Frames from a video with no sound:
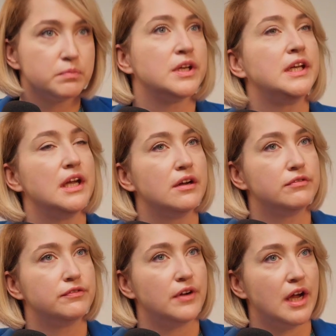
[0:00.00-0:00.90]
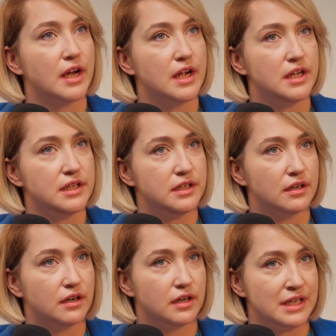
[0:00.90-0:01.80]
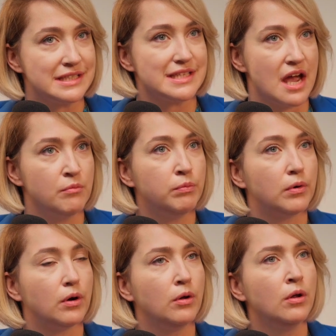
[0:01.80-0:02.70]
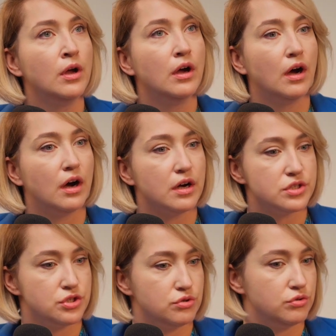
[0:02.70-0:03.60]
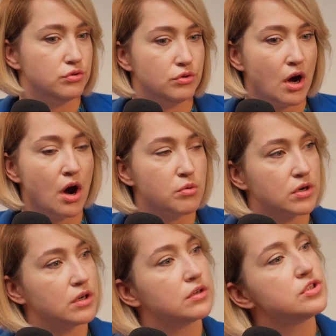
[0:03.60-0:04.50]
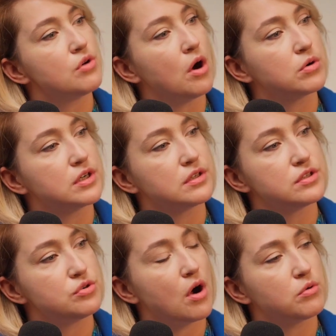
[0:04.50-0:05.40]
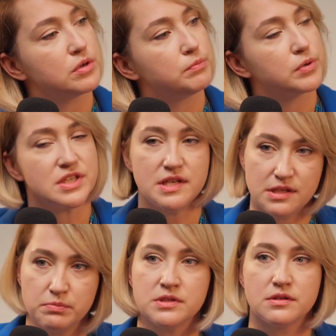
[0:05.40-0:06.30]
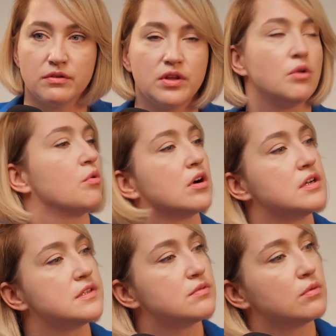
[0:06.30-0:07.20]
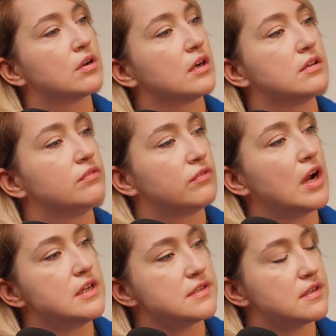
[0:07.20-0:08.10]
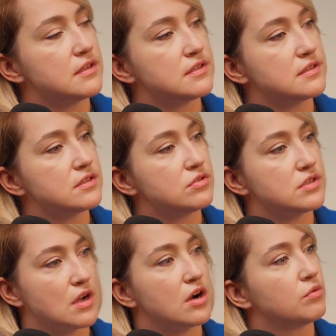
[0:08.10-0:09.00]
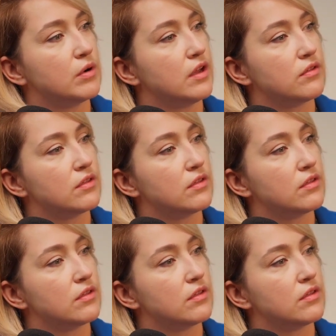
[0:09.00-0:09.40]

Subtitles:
give a example to our participants of the course? What are the phrases to start with?